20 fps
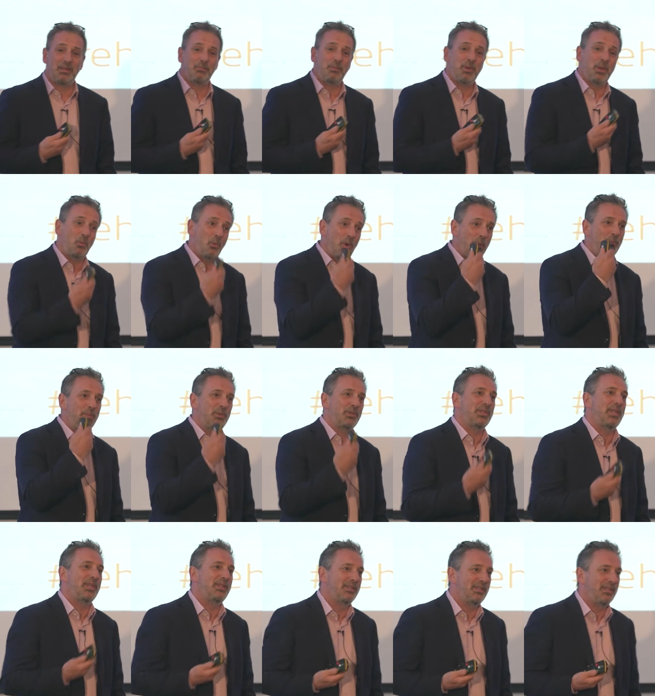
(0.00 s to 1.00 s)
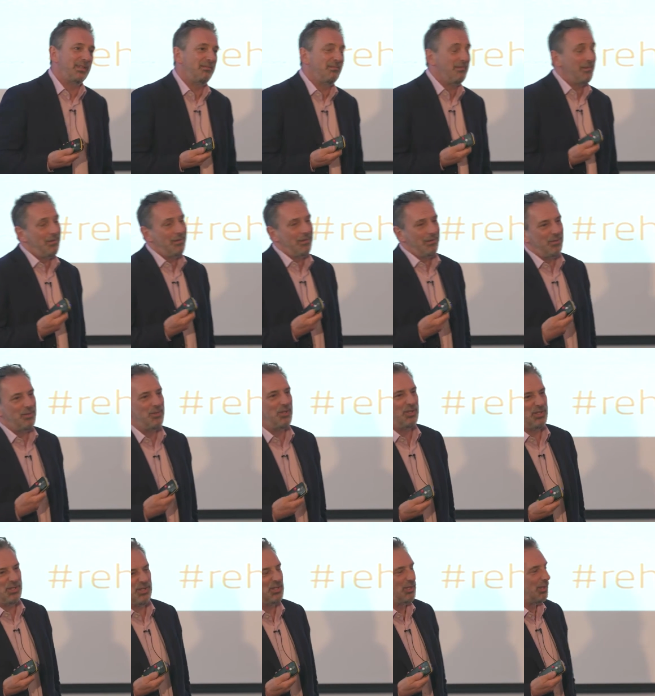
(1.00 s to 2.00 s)
1% in
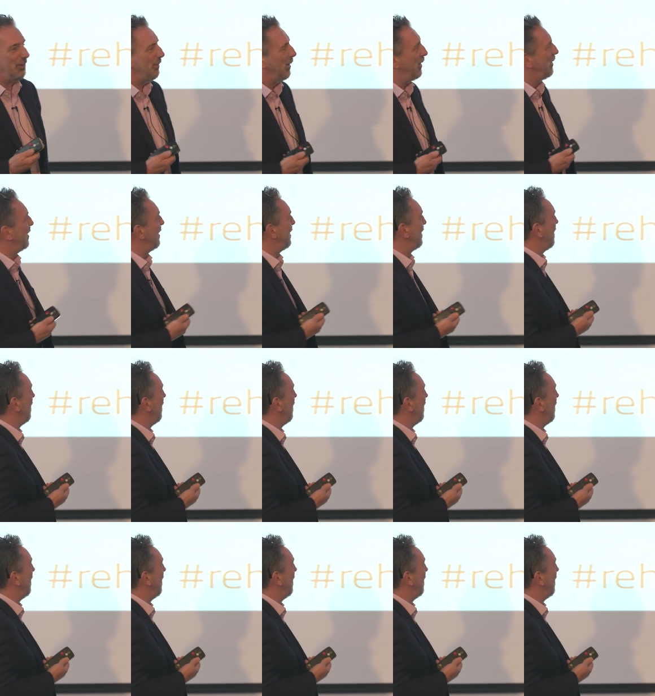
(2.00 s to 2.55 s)
32 months. It's